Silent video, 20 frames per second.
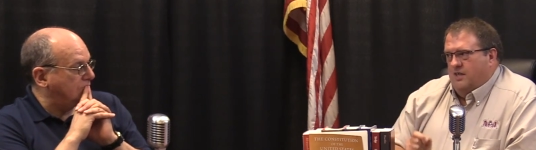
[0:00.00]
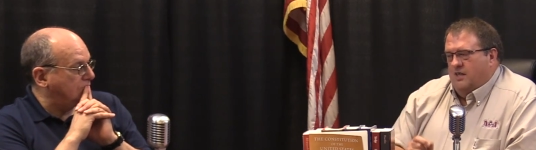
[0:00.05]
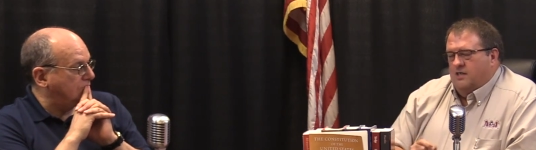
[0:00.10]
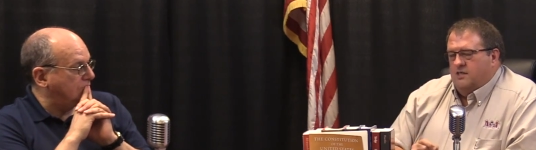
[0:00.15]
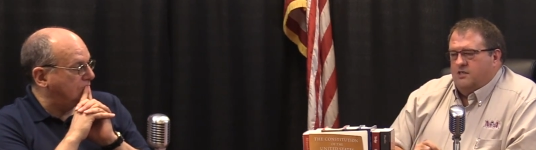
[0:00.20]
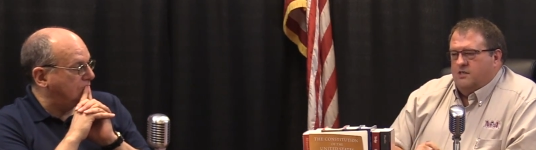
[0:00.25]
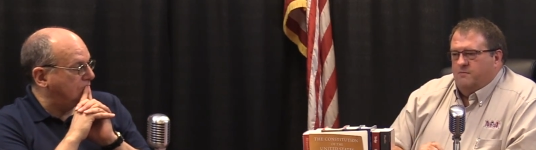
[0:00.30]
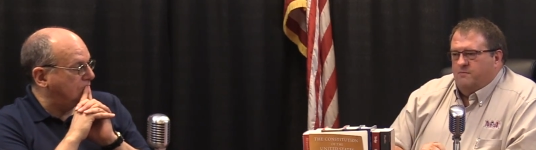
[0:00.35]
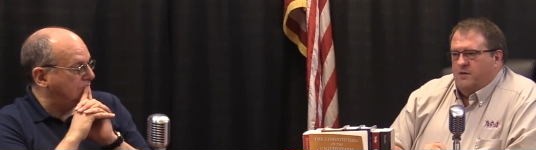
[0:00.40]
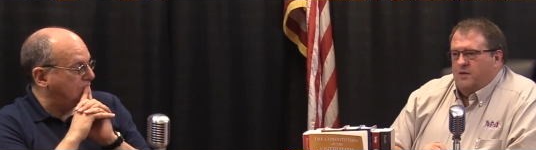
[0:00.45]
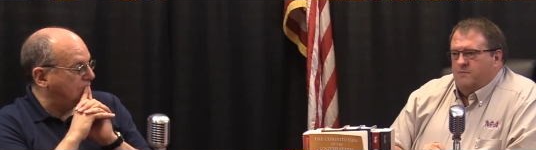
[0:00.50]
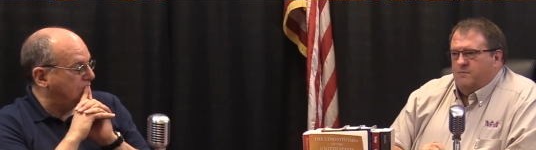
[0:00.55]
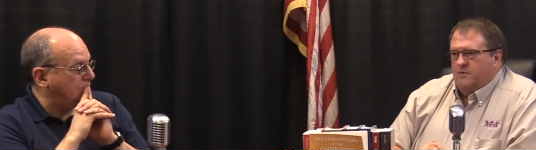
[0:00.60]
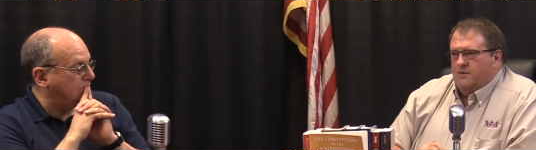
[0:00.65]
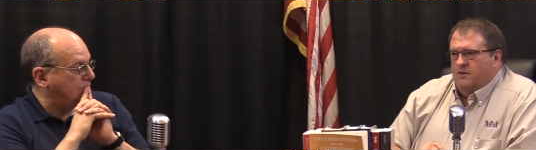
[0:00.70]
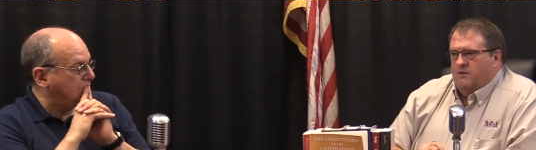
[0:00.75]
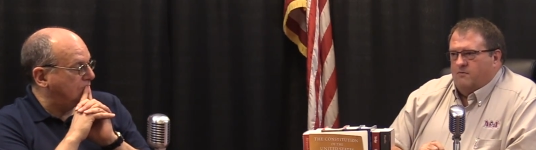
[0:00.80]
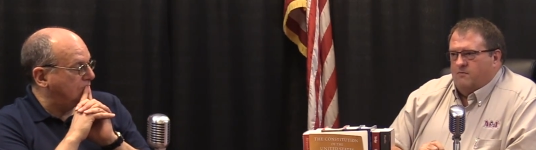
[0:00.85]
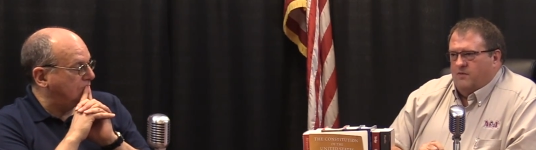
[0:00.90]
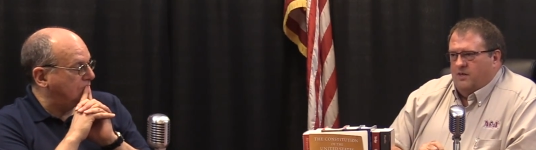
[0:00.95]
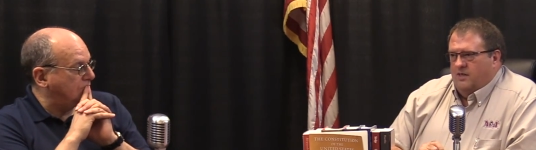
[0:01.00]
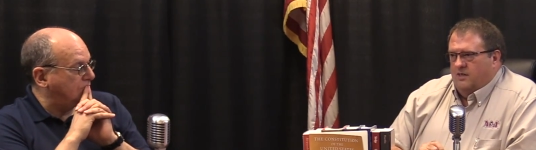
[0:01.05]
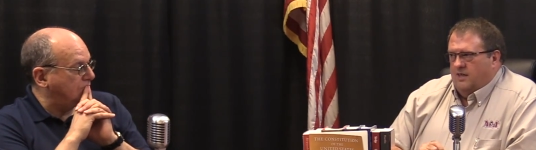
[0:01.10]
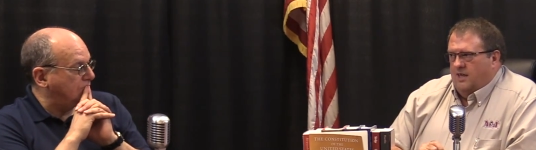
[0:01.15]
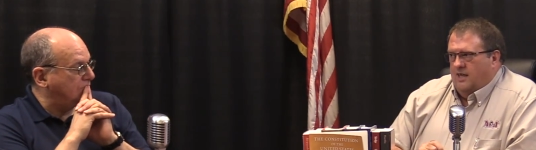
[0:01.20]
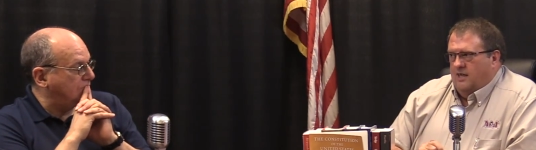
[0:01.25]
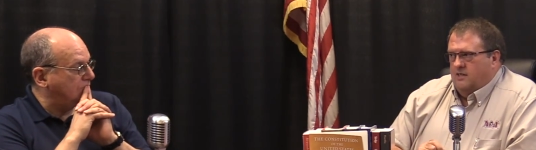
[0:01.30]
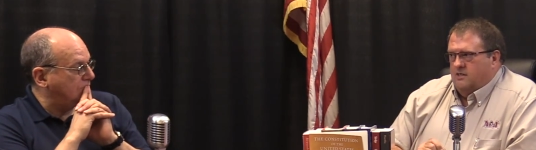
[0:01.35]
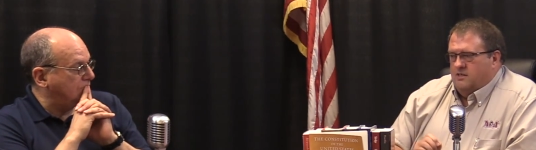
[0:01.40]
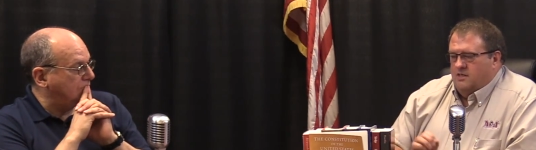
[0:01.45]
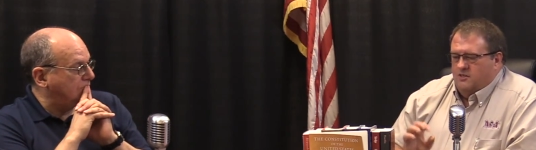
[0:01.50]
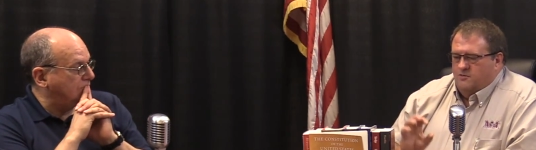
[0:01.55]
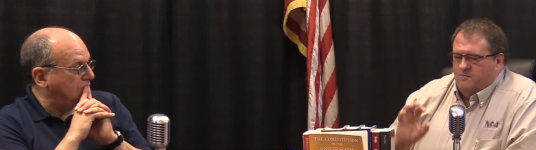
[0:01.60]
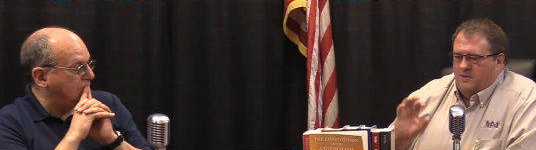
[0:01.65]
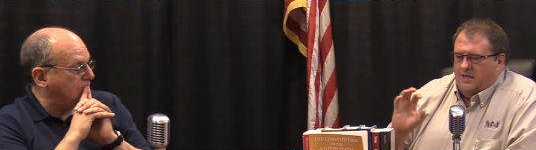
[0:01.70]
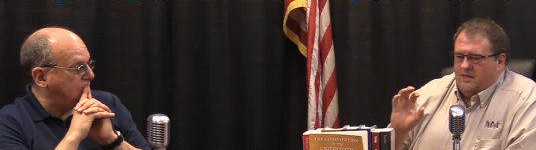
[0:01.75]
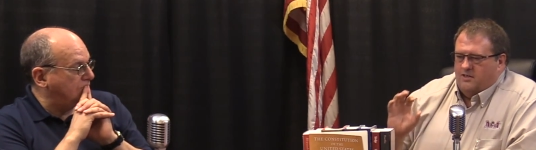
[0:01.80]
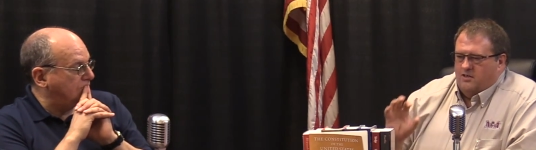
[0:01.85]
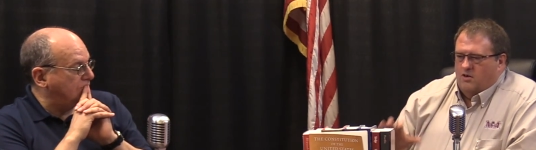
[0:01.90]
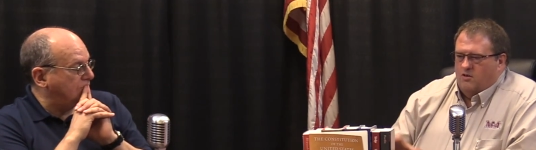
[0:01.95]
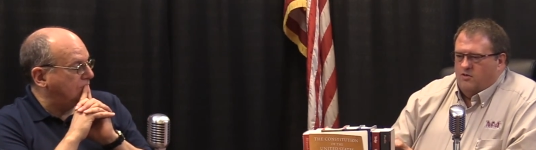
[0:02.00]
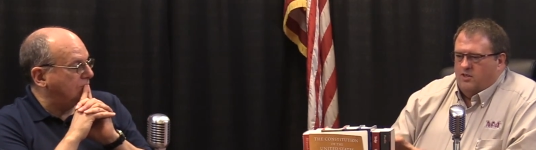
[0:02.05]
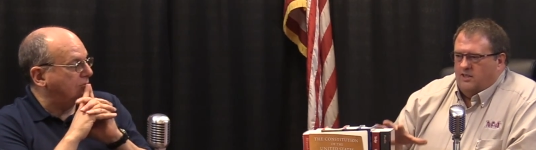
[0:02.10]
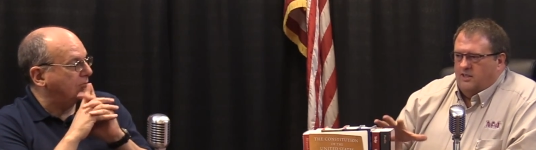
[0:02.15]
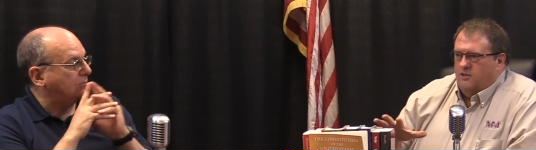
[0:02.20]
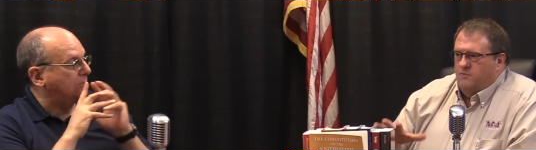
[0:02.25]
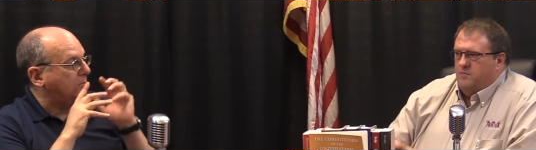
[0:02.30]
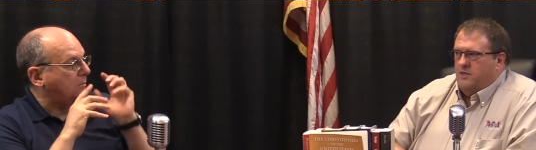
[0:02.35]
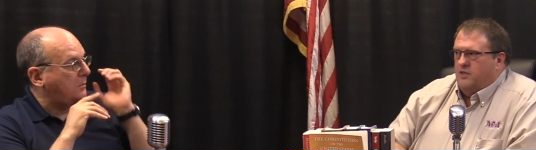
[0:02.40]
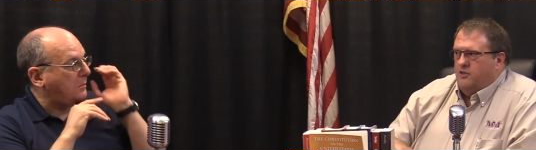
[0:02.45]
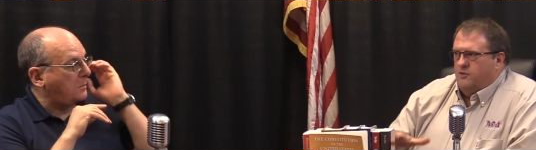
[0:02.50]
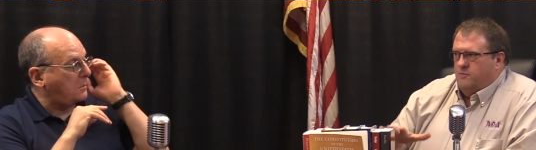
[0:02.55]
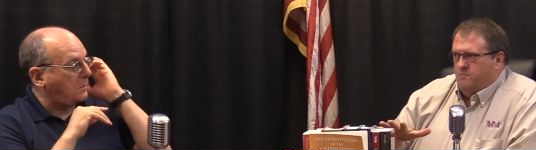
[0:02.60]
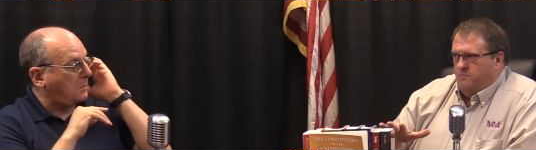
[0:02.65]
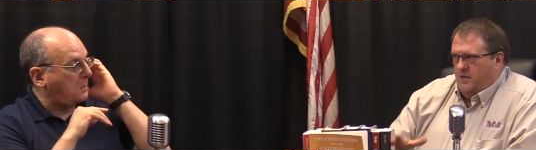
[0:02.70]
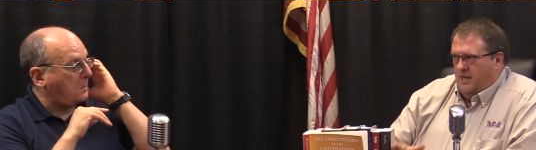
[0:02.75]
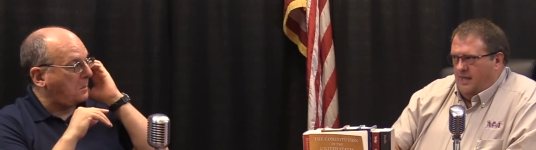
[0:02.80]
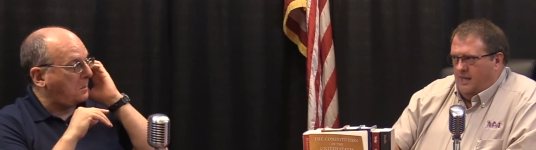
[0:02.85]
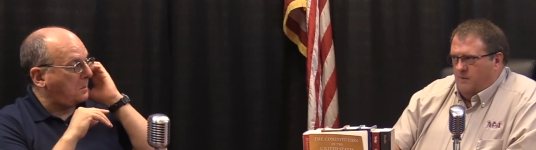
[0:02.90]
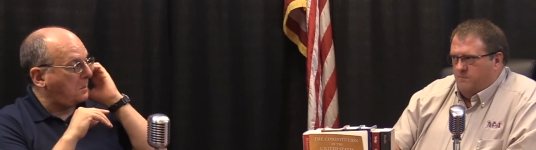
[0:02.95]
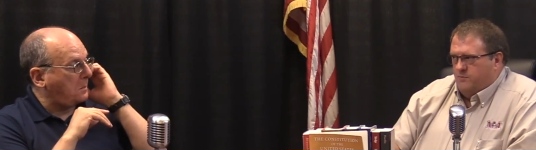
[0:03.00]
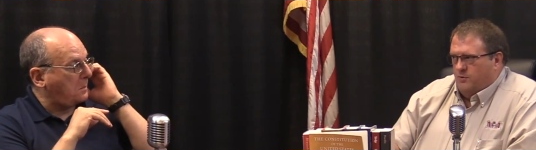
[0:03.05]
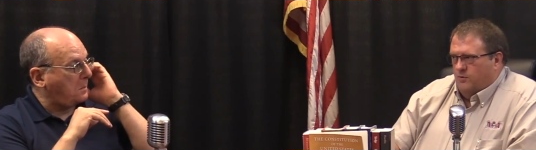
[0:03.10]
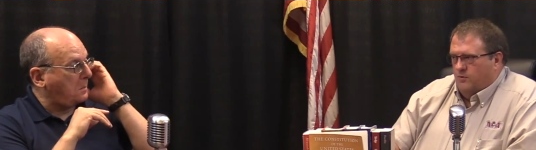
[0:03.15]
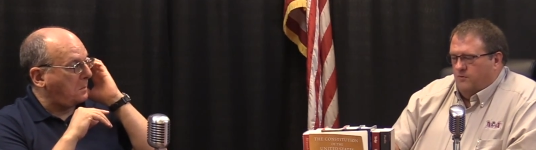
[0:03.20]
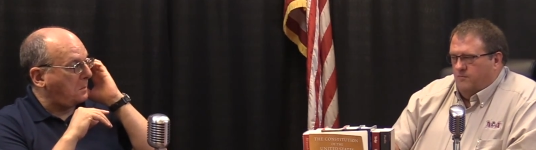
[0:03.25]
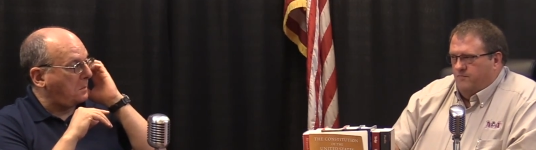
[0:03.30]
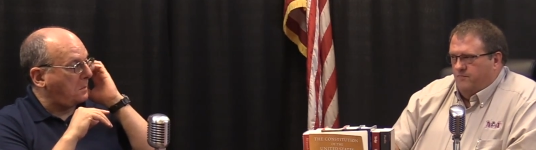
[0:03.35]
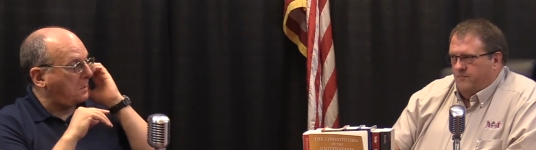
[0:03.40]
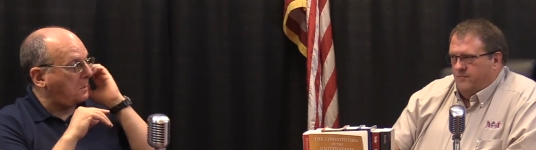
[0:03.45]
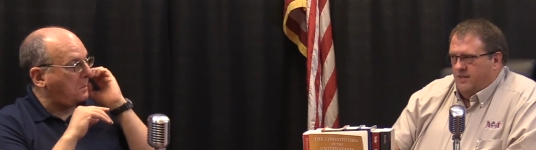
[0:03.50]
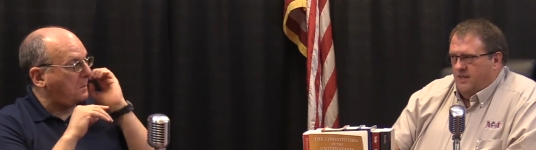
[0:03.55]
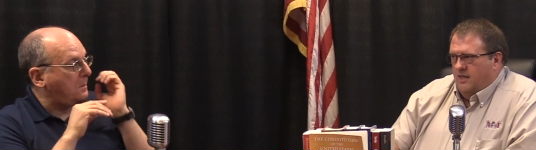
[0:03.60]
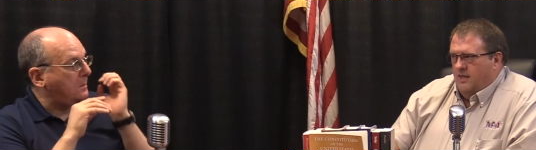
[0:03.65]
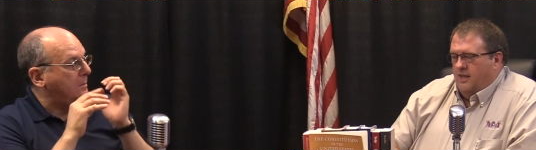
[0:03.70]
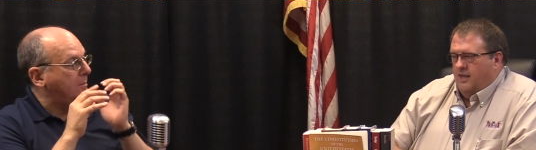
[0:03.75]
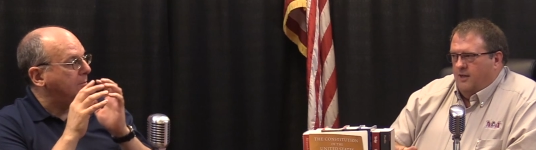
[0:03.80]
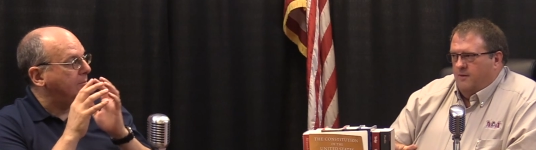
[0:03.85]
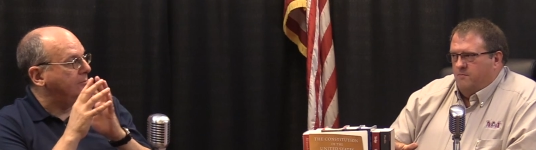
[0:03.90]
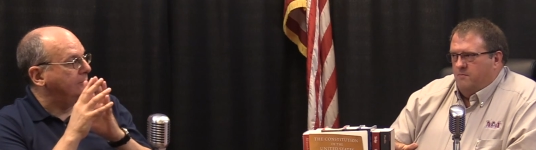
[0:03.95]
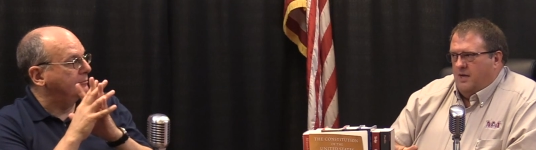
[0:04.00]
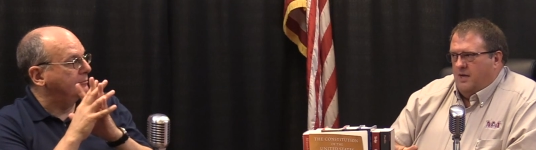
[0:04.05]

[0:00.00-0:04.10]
Speaker 1: does that people don't realize is by turning them into people, it